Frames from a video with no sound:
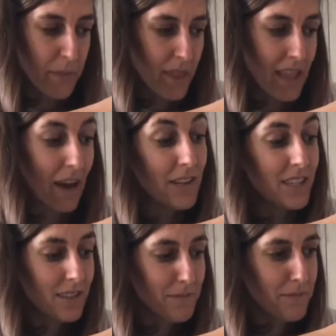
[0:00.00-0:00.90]
Now
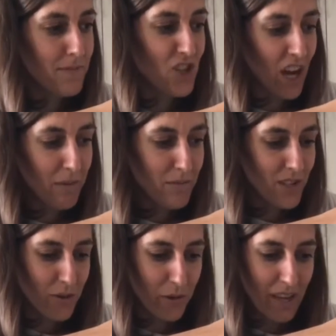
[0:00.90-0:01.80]
it's jam,
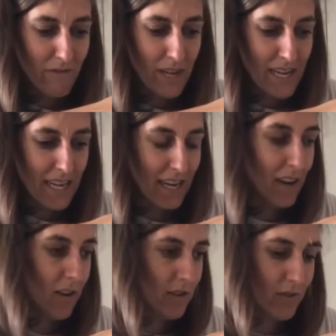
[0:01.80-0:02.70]
so it will need a
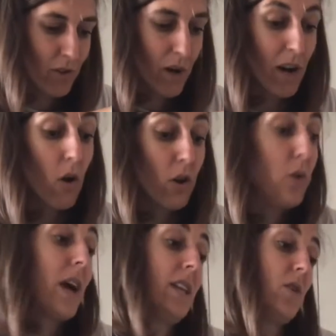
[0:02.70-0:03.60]
lot of sugar, or you
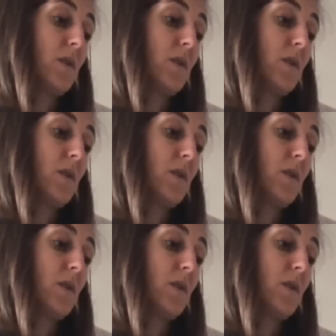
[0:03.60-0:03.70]
can use it